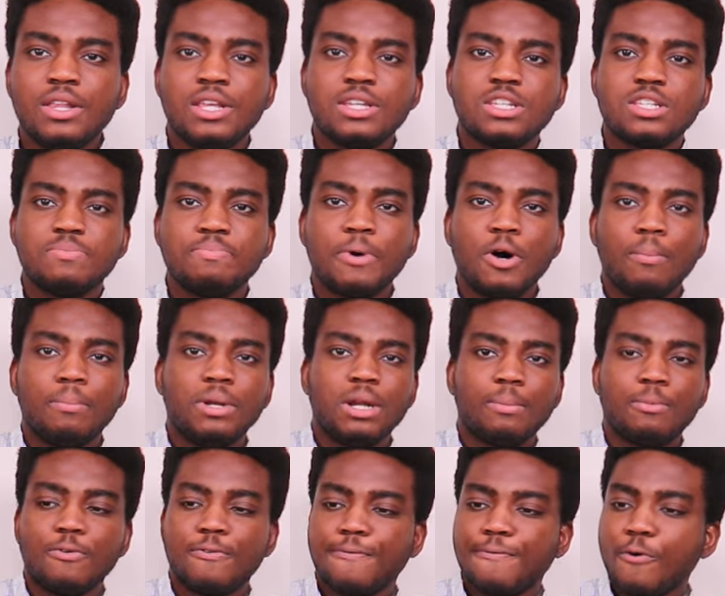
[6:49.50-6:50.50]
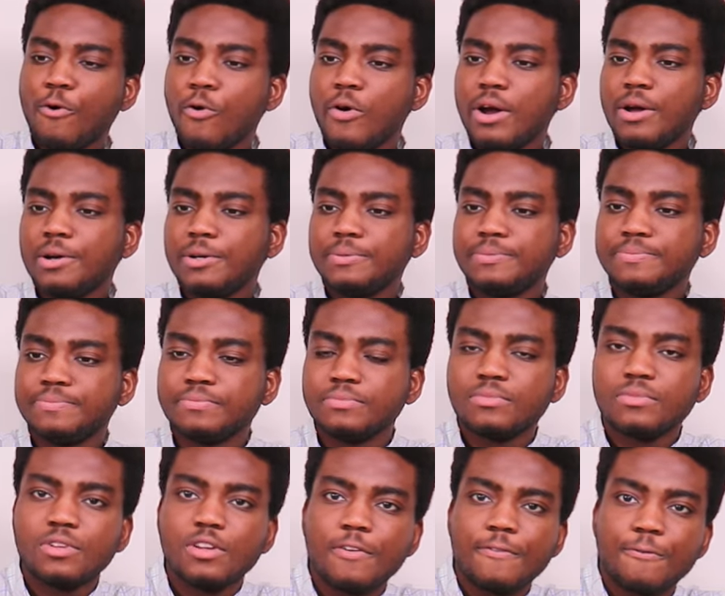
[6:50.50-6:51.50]
This is mode number four
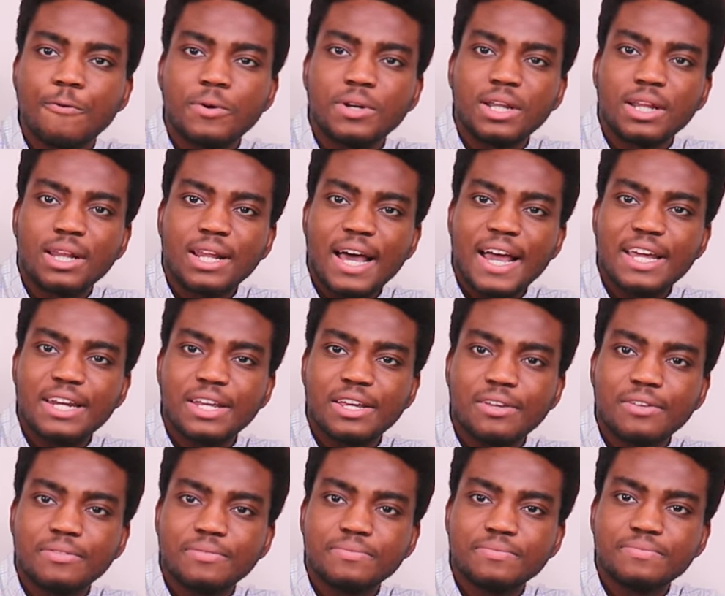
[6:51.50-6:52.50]
for the lighting